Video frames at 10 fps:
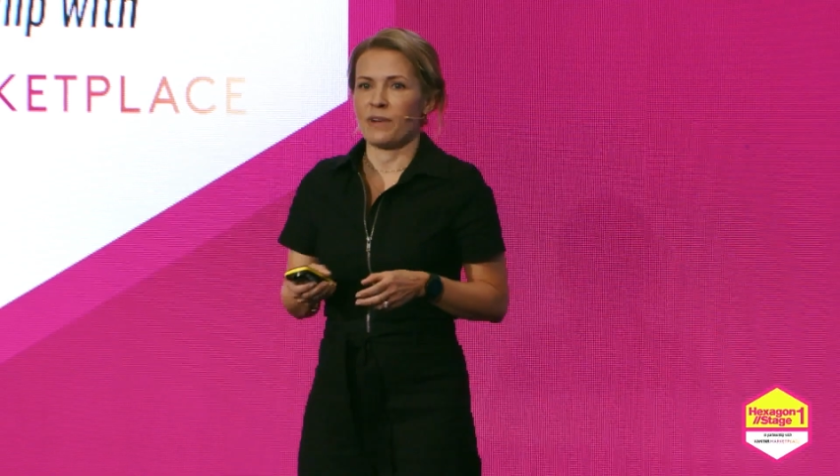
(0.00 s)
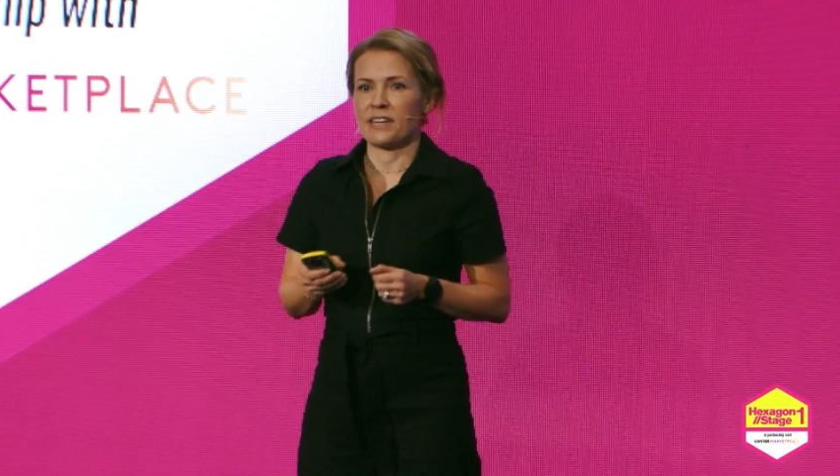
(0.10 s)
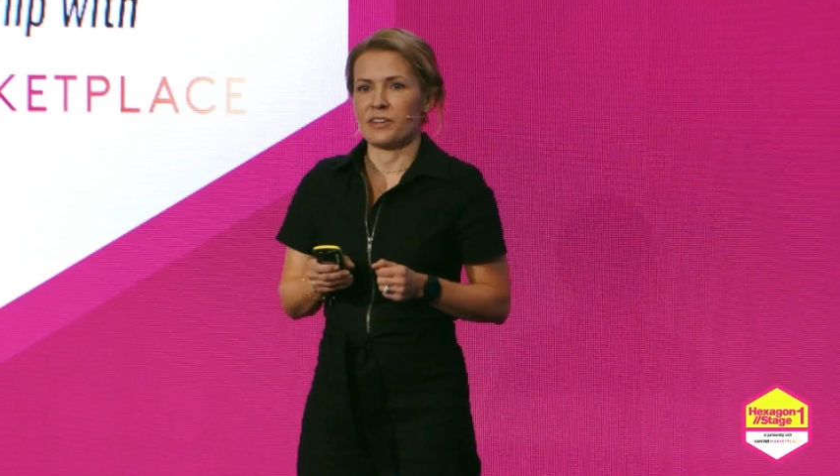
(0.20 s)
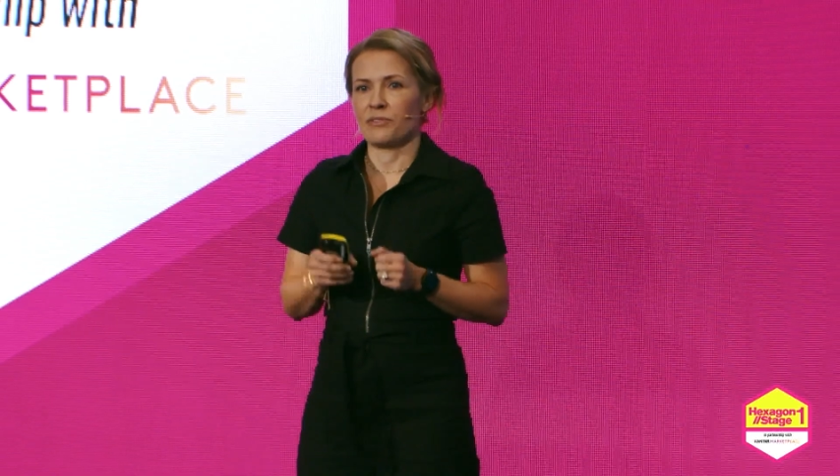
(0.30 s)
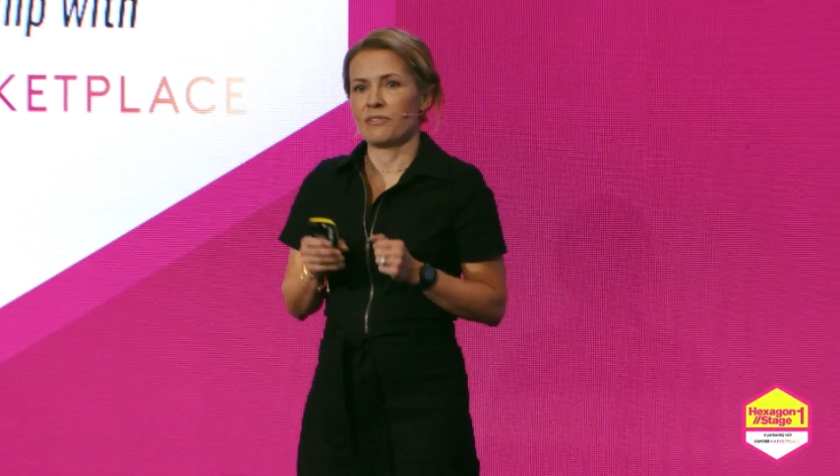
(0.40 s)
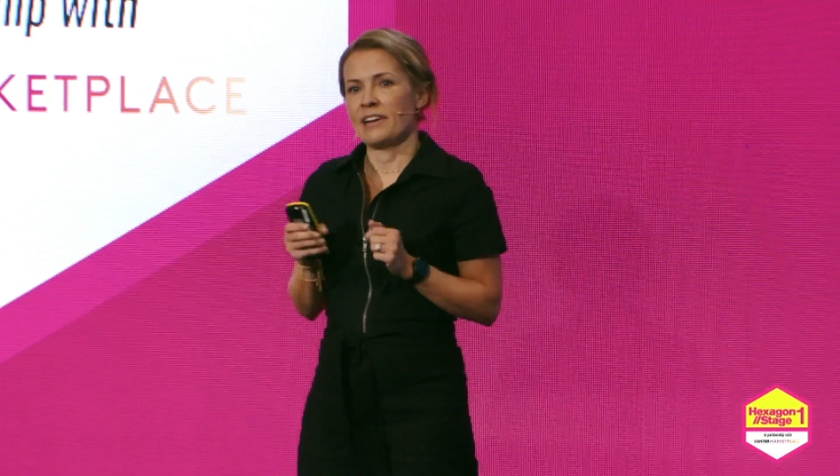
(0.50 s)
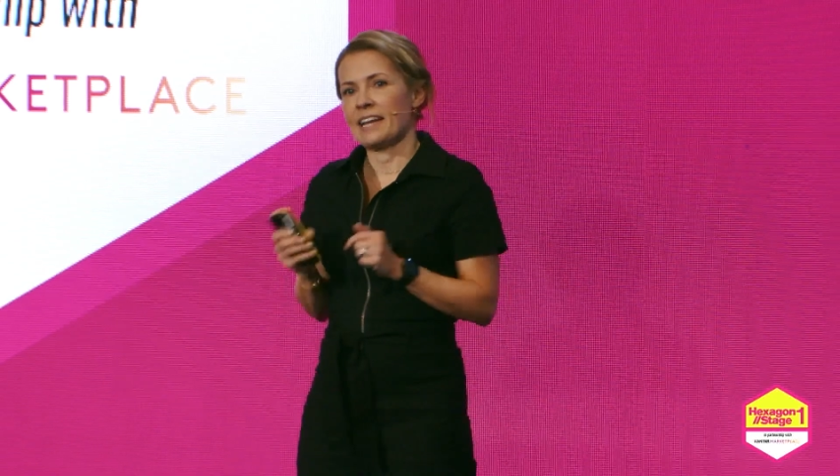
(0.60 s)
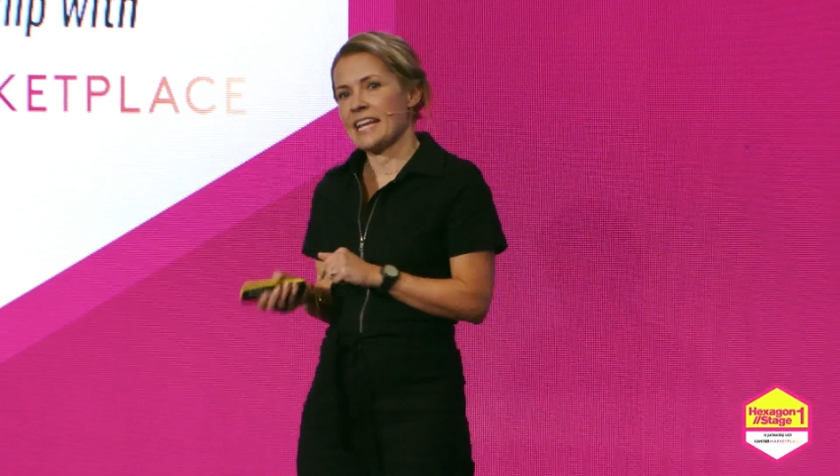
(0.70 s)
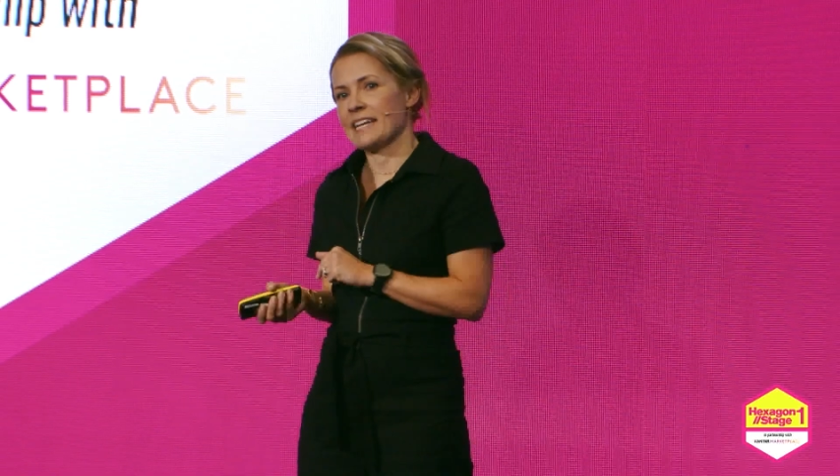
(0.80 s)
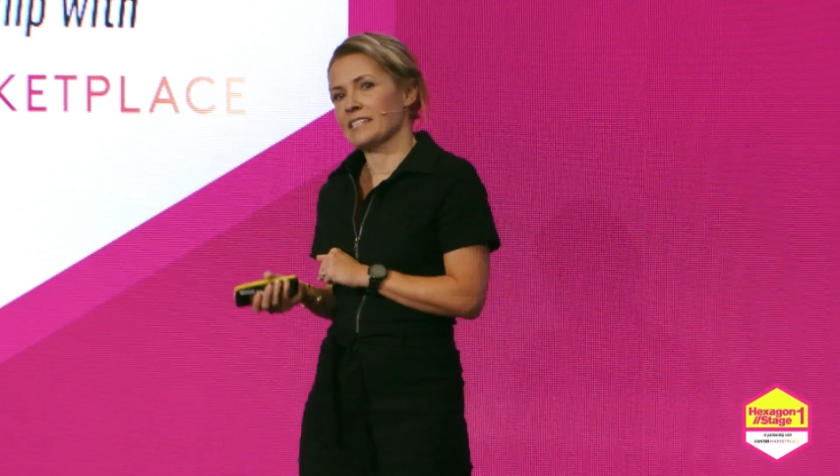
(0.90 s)
when you
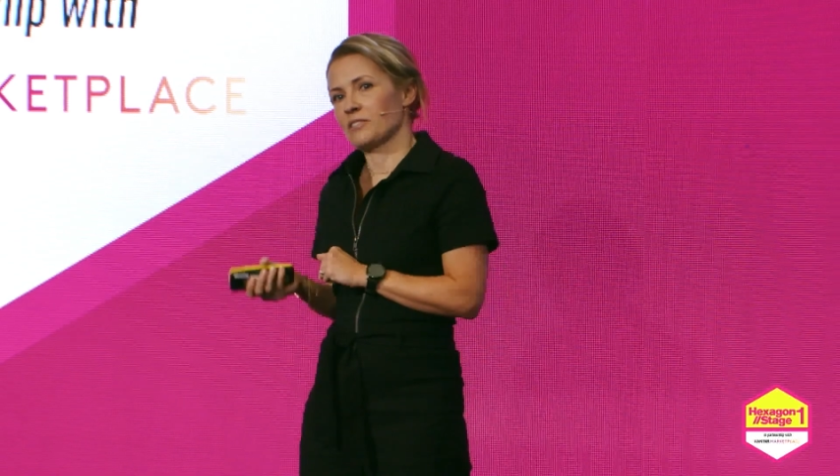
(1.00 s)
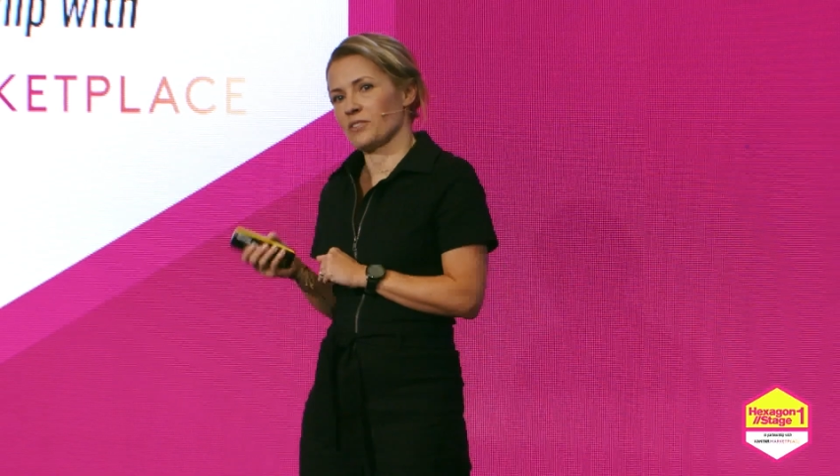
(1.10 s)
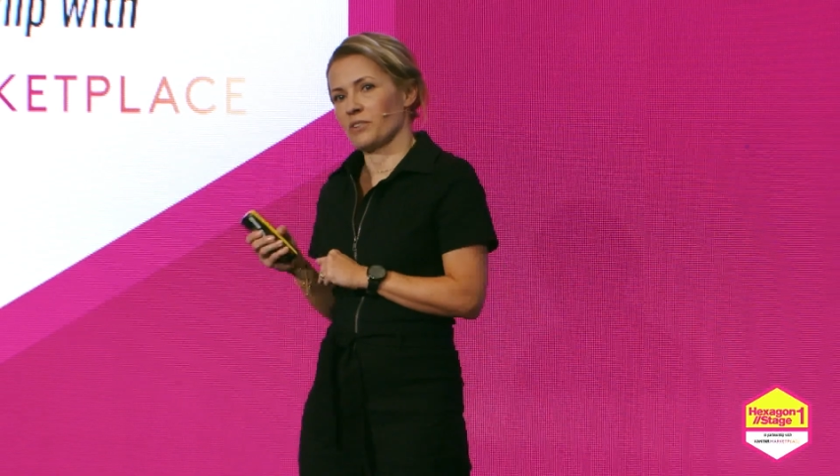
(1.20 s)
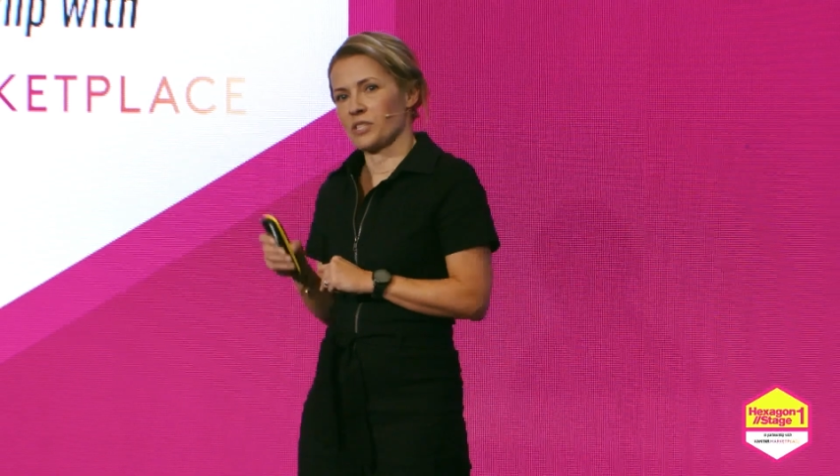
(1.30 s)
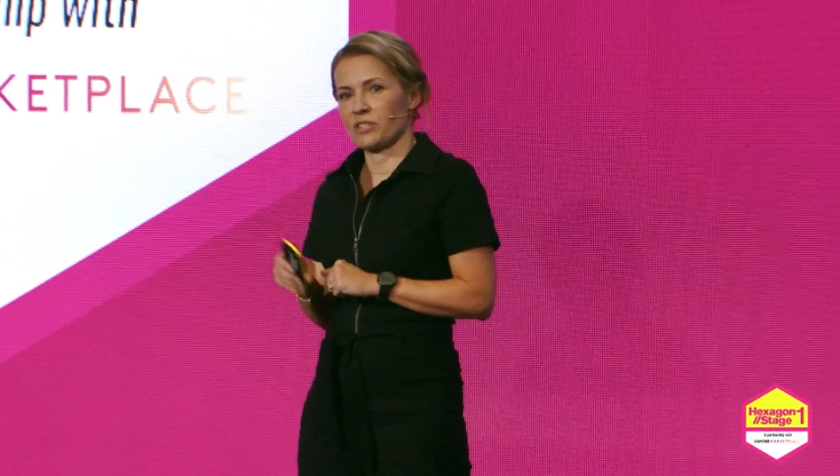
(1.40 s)
lean into those